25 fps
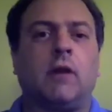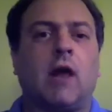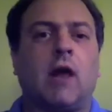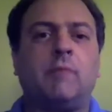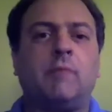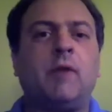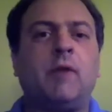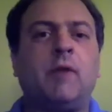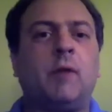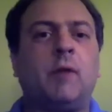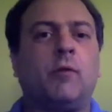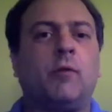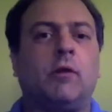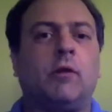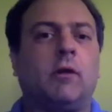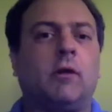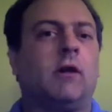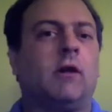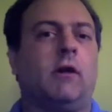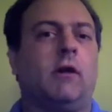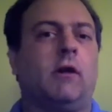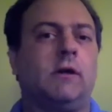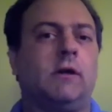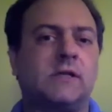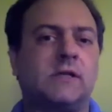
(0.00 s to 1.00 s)
a lot of people
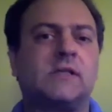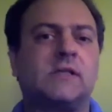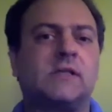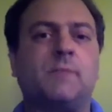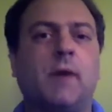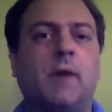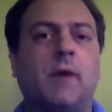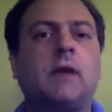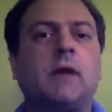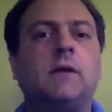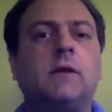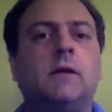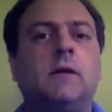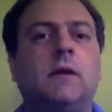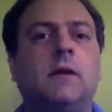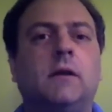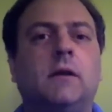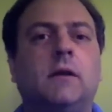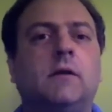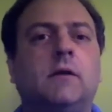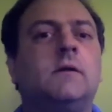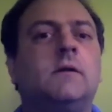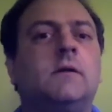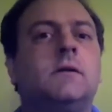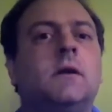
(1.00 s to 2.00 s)
had already suspected,
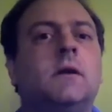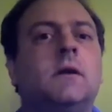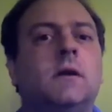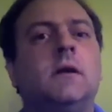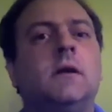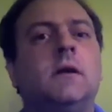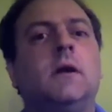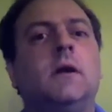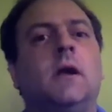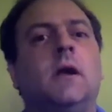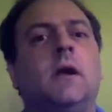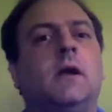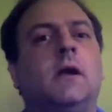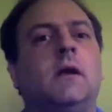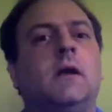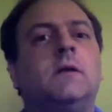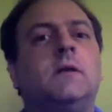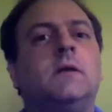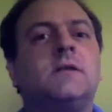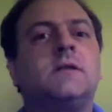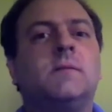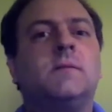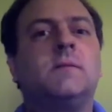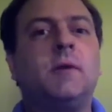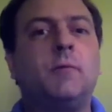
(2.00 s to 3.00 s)
and
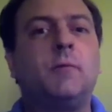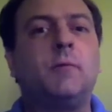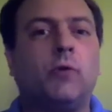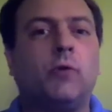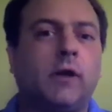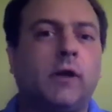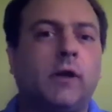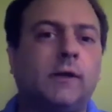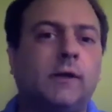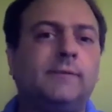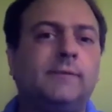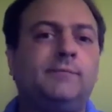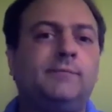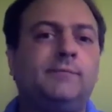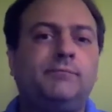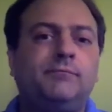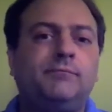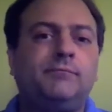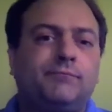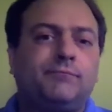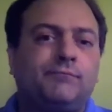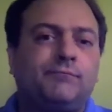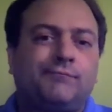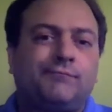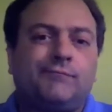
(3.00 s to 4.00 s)
and some people had,
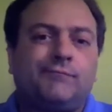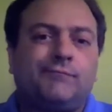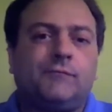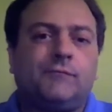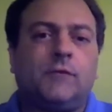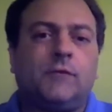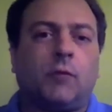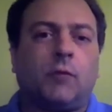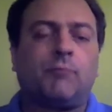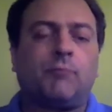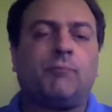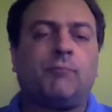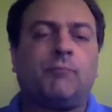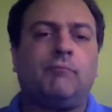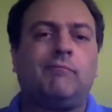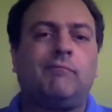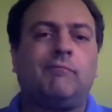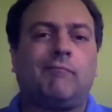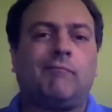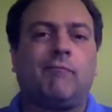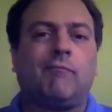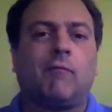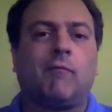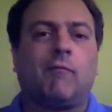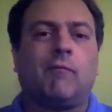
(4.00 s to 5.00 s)
you know,
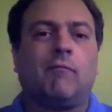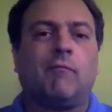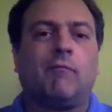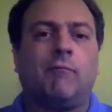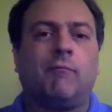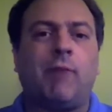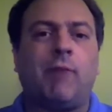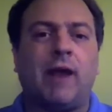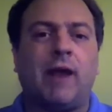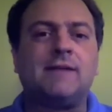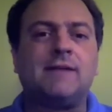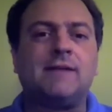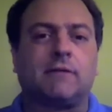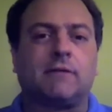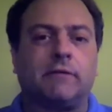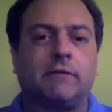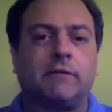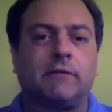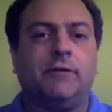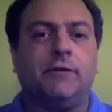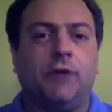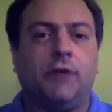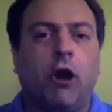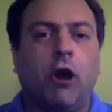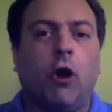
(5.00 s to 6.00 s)

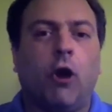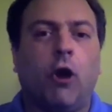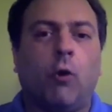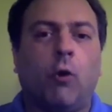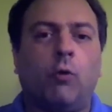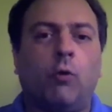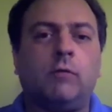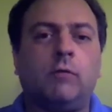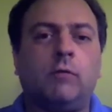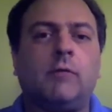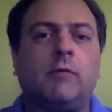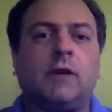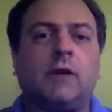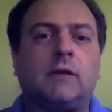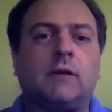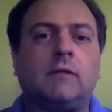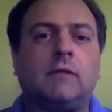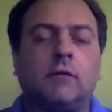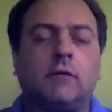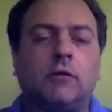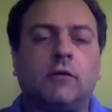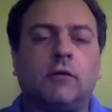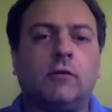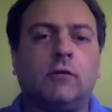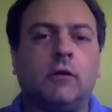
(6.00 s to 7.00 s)
basically known, but
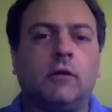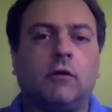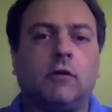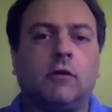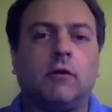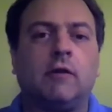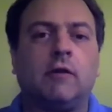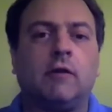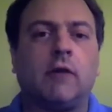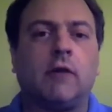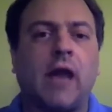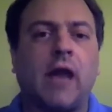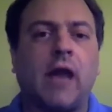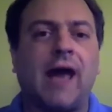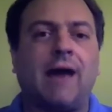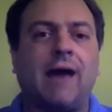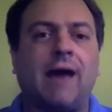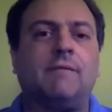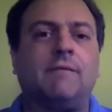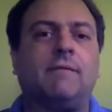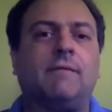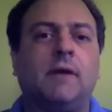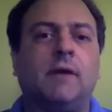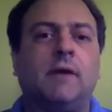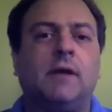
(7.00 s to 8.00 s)
you know didn't
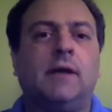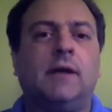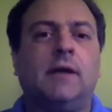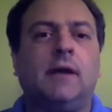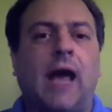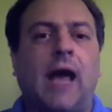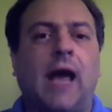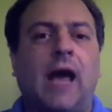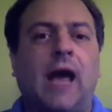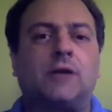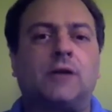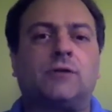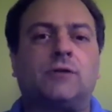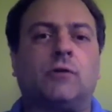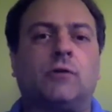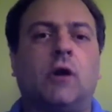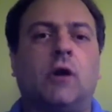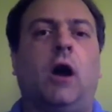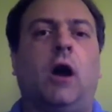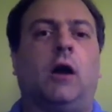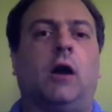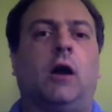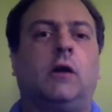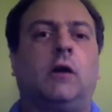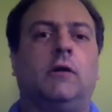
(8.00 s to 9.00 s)
have actual
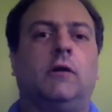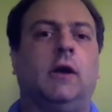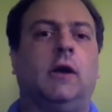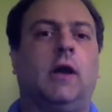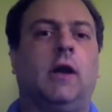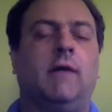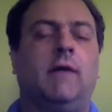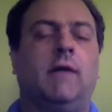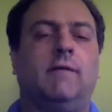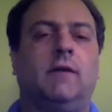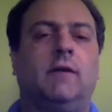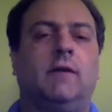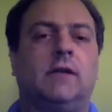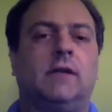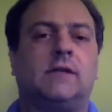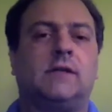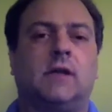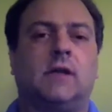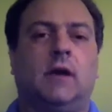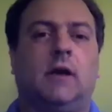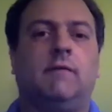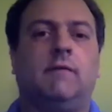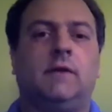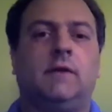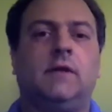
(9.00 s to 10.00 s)
concrete
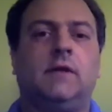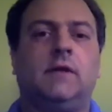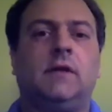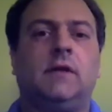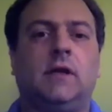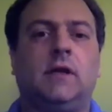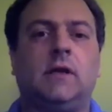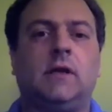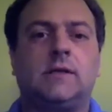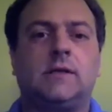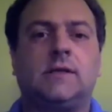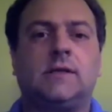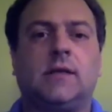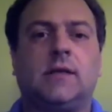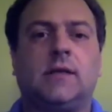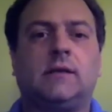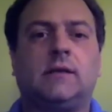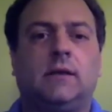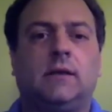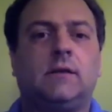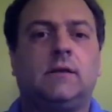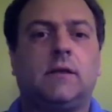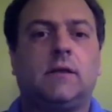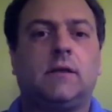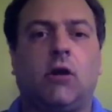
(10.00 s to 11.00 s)
evidence of. And as
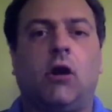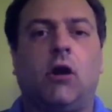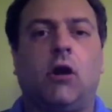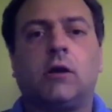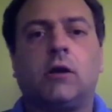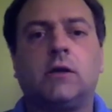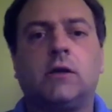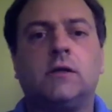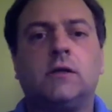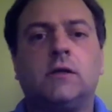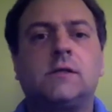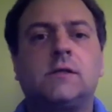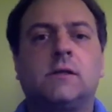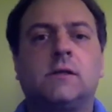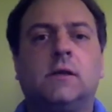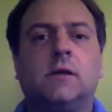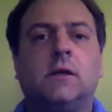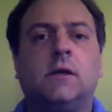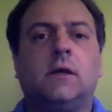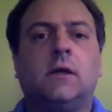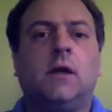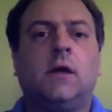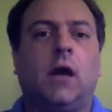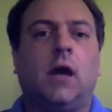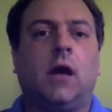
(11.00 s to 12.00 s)
that the caucus
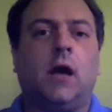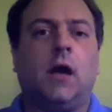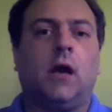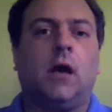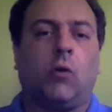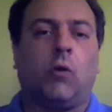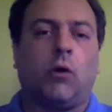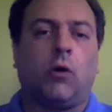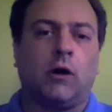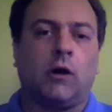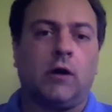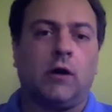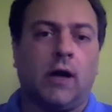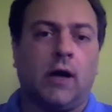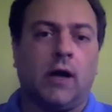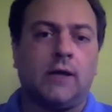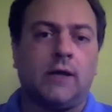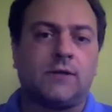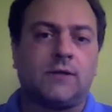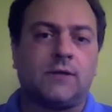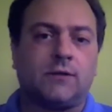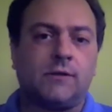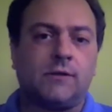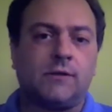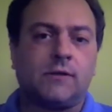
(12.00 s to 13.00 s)
uh,
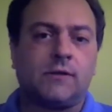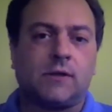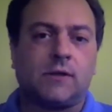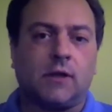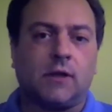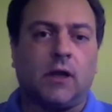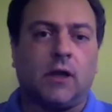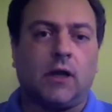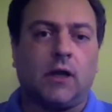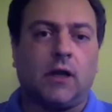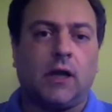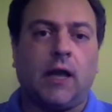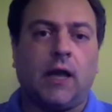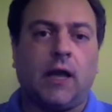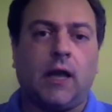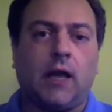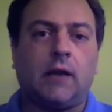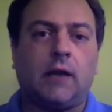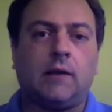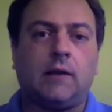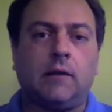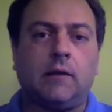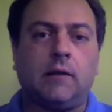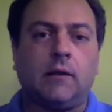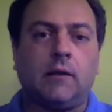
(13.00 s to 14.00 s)
organizers uh,
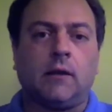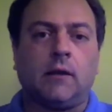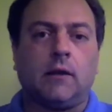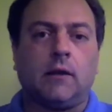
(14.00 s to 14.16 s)
had